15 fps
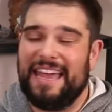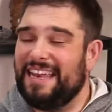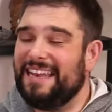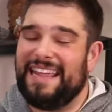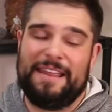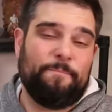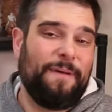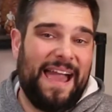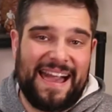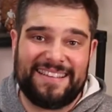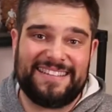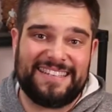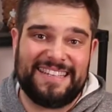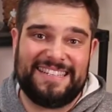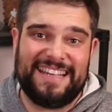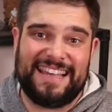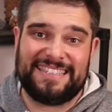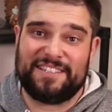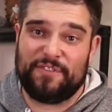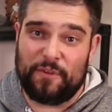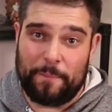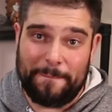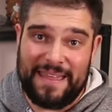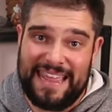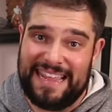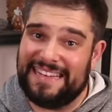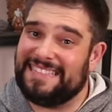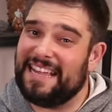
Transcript: And in passing the test for me,